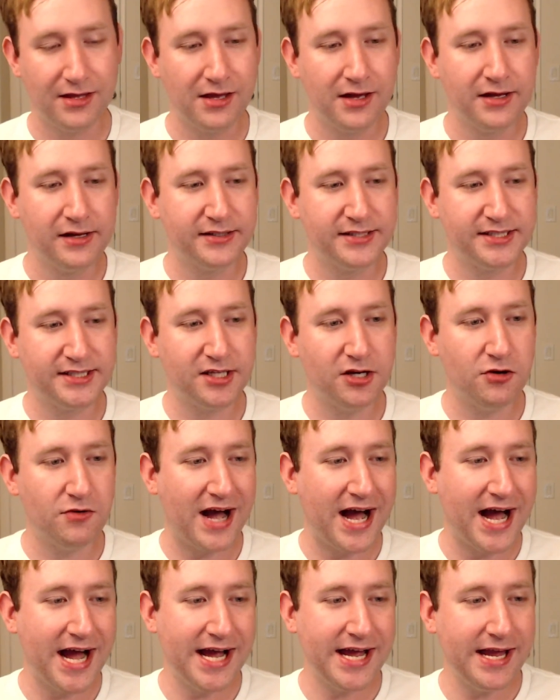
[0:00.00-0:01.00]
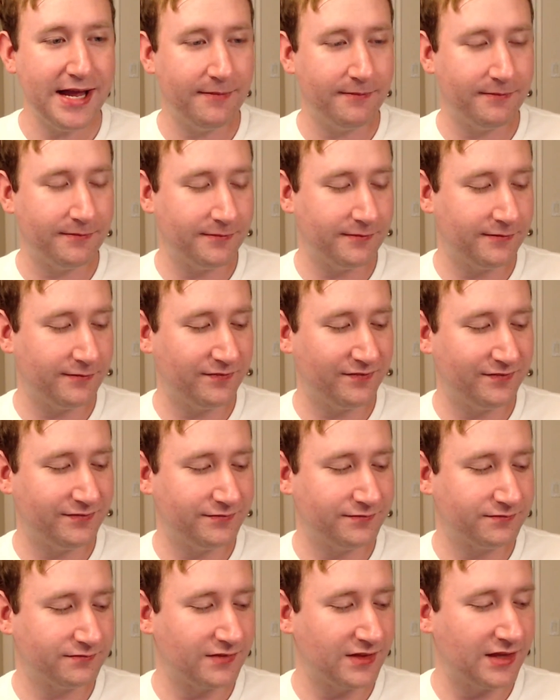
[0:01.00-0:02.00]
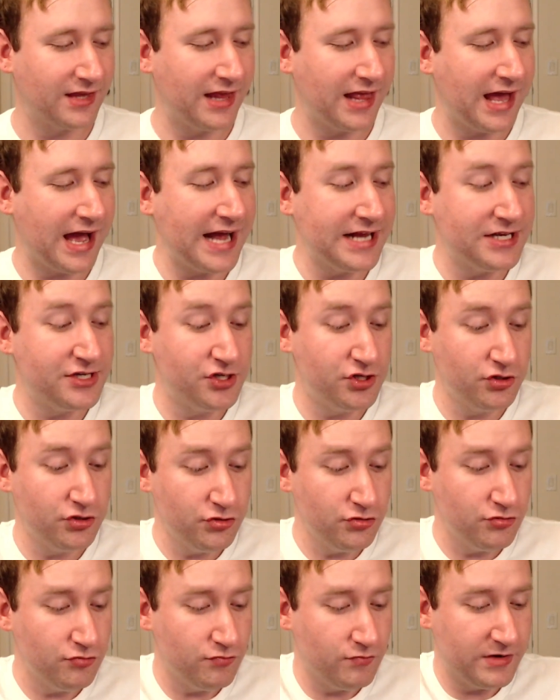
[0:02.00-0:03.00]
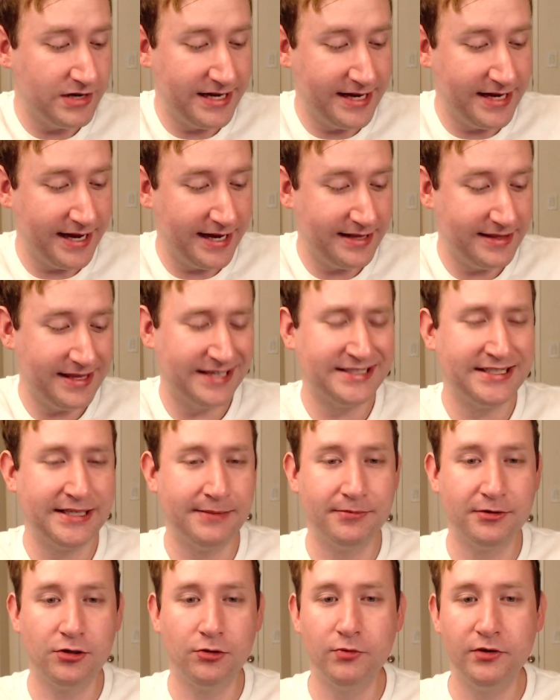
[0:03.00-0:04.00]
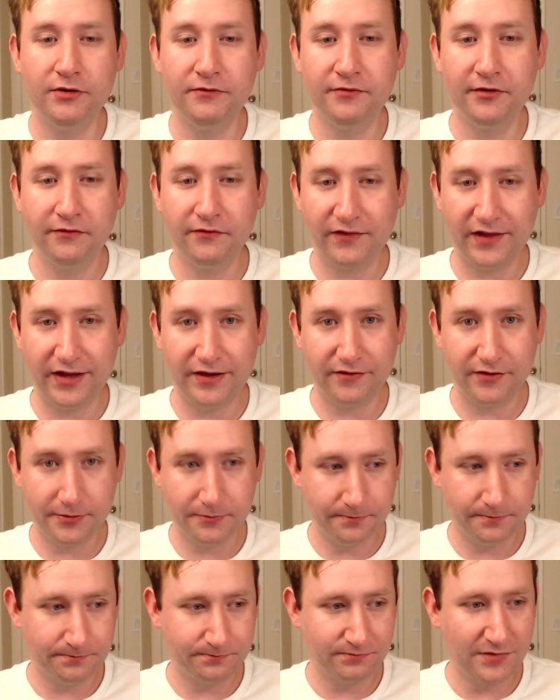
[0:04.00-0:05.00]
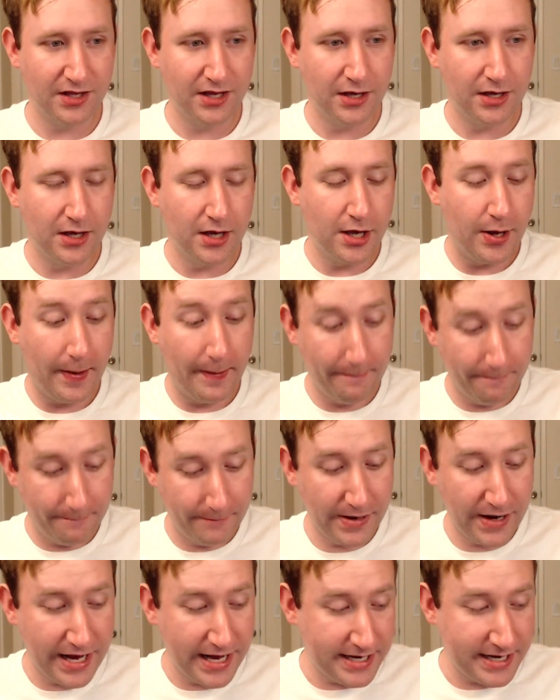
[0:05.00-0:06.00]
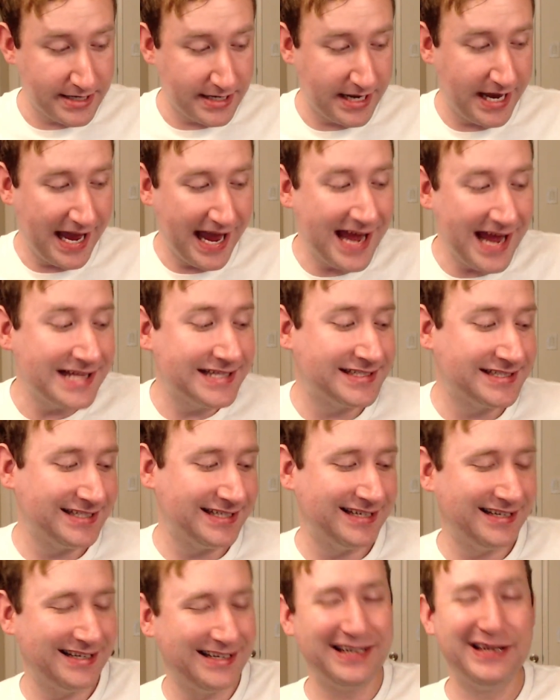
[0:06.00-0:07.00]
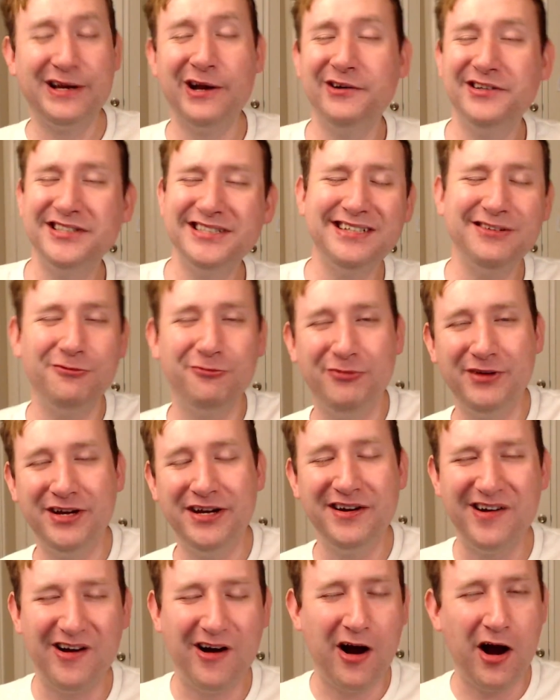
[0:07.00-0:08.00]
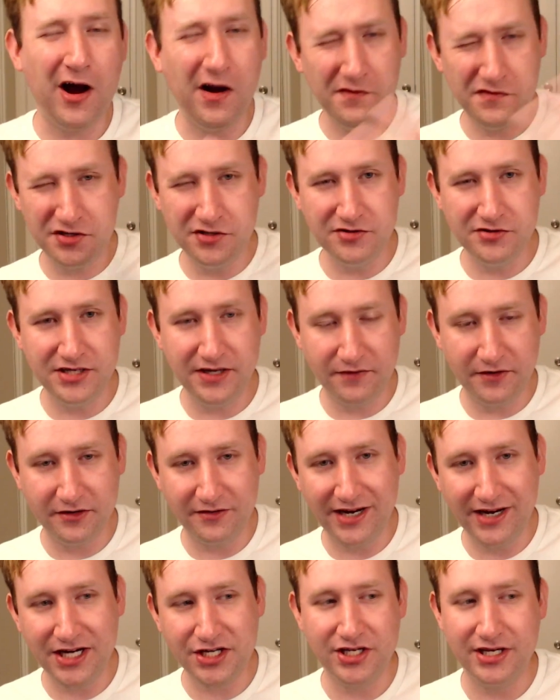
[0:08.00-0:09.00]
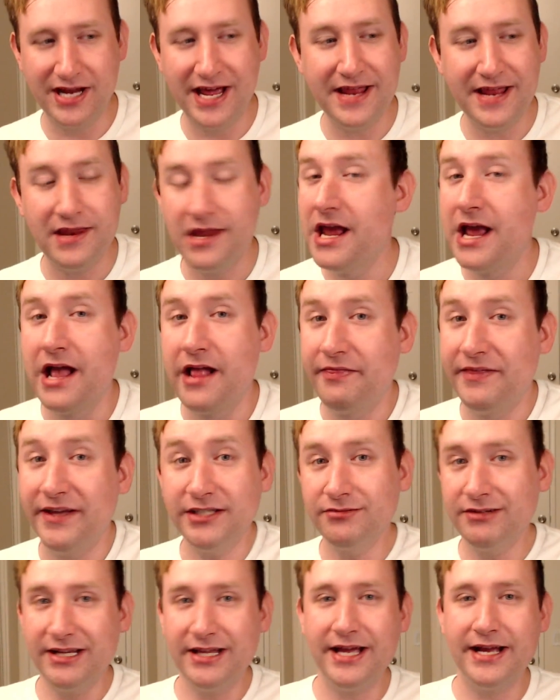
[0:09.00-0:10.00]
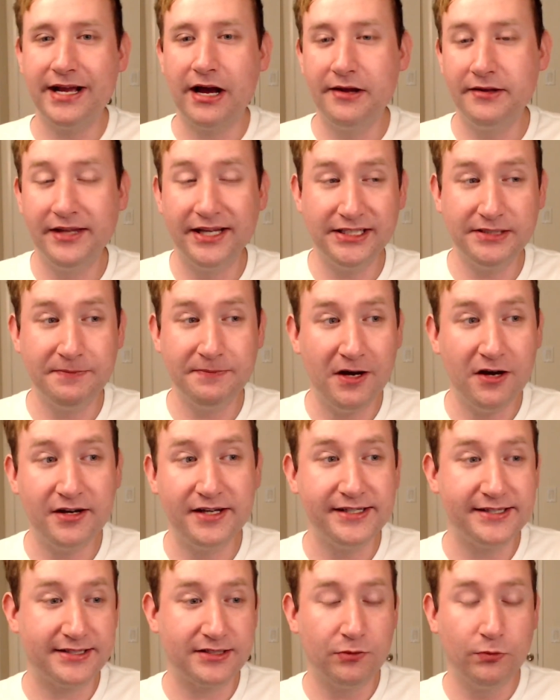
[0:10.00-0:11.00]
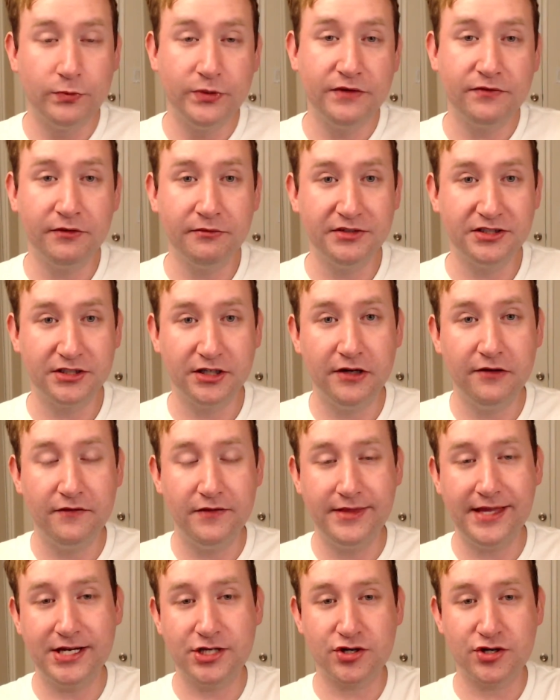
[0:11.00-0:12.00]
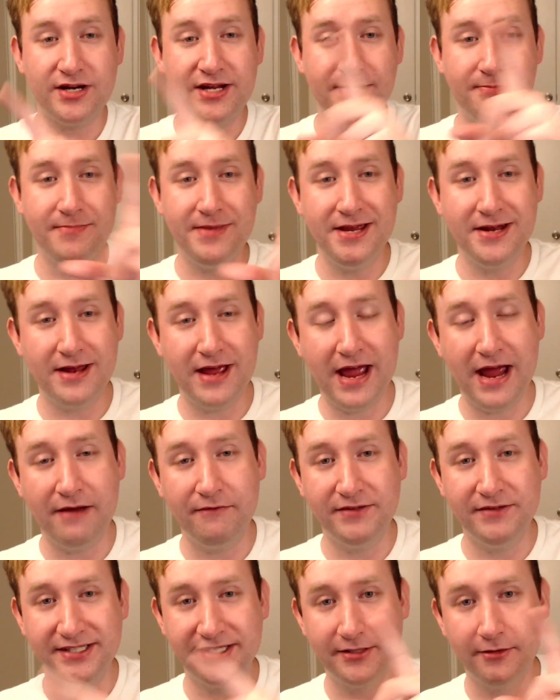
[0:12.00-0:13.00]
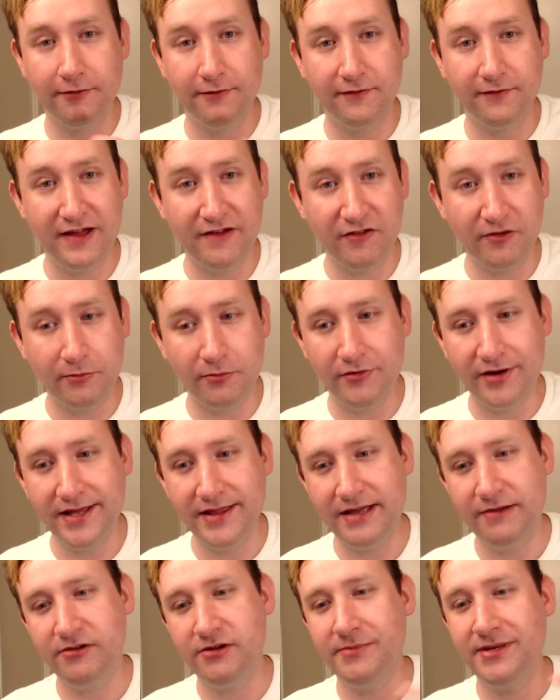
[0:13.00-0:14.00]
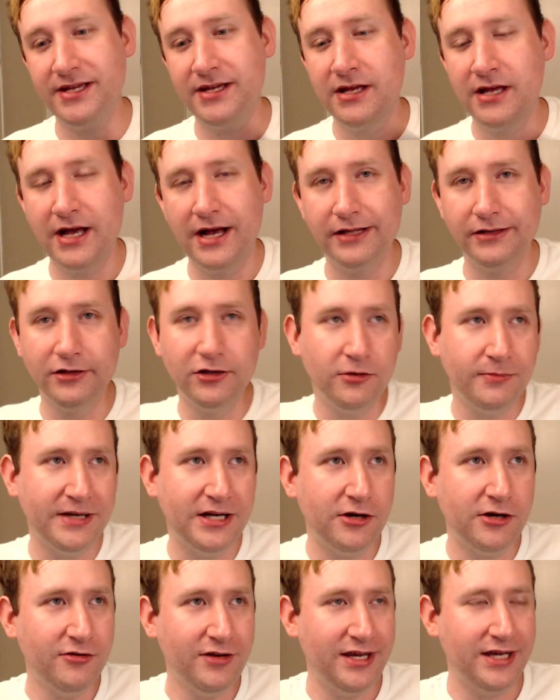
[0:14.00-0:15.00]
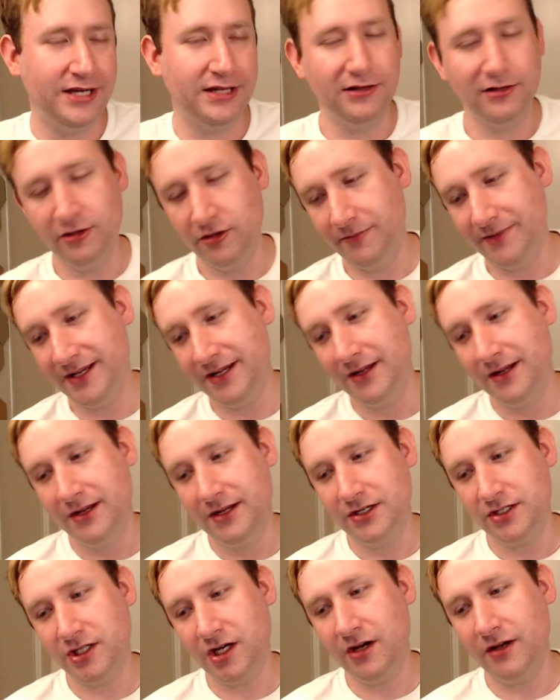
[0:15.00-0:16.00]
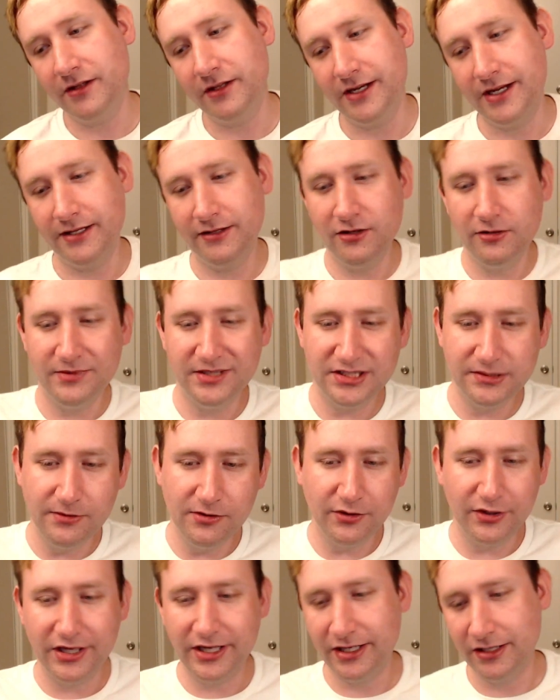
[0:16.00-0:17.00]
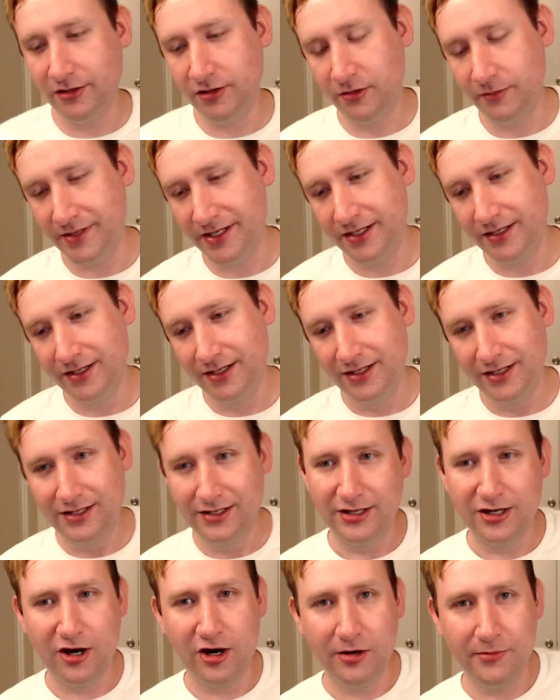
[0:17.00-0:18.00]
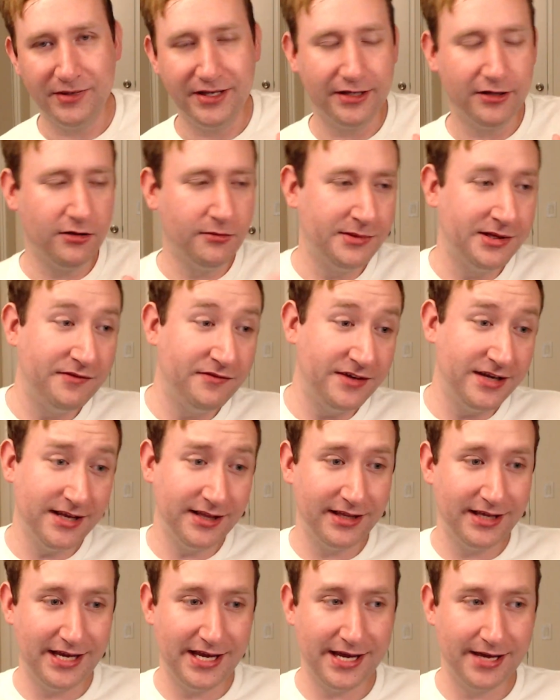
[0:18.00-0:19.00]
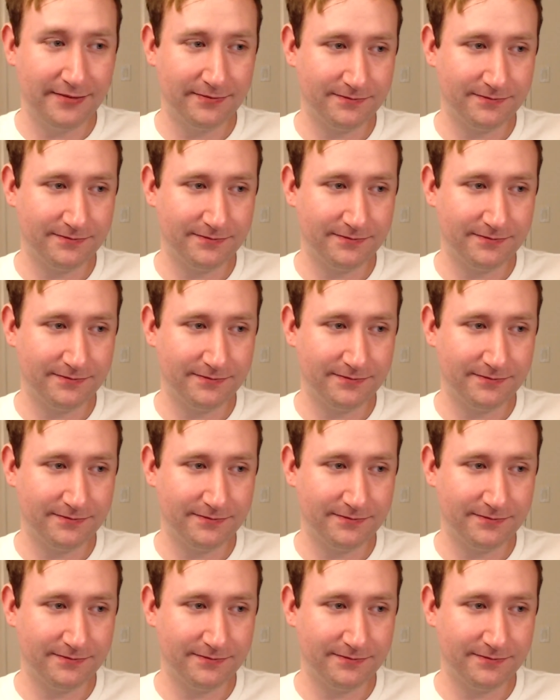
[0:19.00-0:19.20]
So I do get that typical Woodford flavor, but it's goes in a weird offshoot different direction, and that's what I like. Let's be honest, Woodford Reserve, they try to meet every single flavor point. They want to be a little bit oaky and a little bit chocolatey and a little bit smoky and a little bit caramely, a little bit vanilla-y.